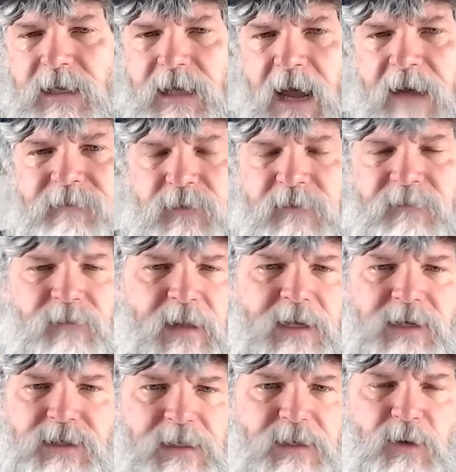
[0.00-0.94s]
After
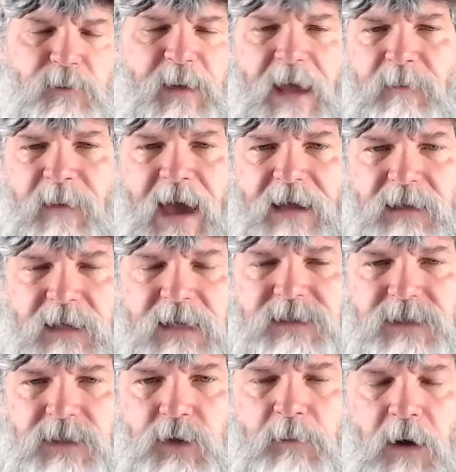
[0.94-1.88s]
inflation, you pay back less
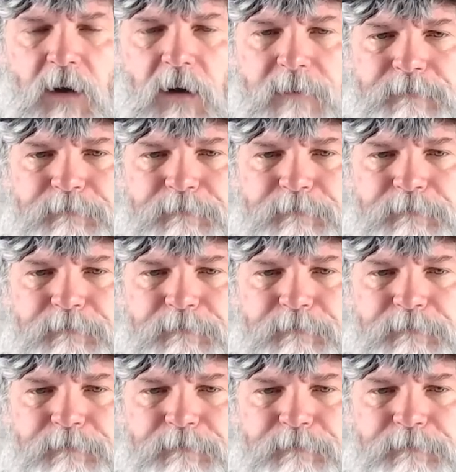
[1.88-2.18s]
than you borrow.